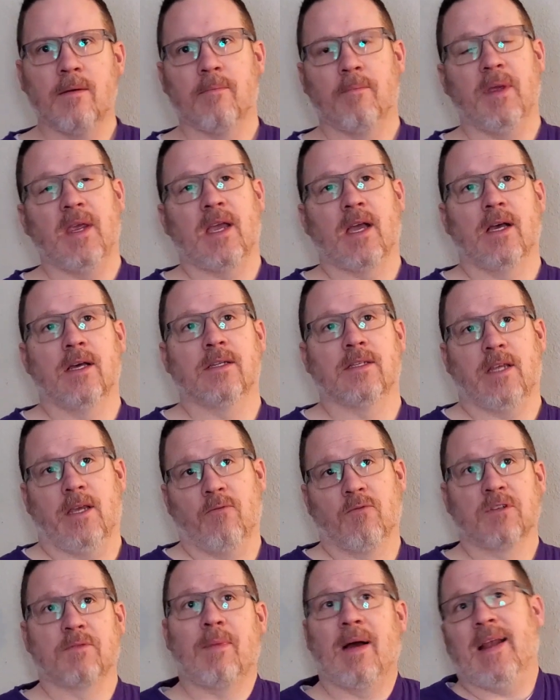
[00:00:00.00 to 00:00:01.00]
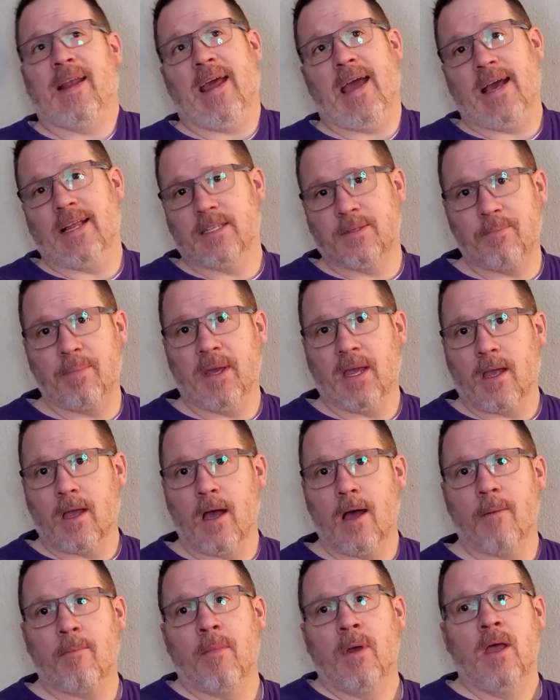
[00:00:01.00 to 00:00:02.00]
because it was my dad's
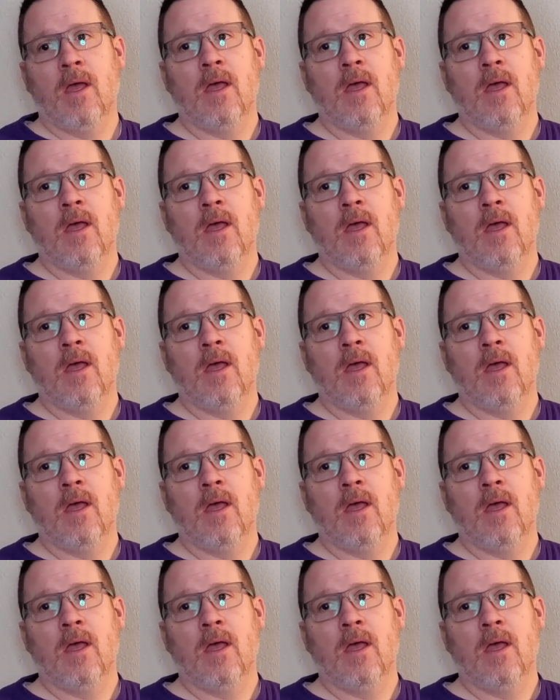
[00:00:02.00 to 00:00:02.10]
pickup.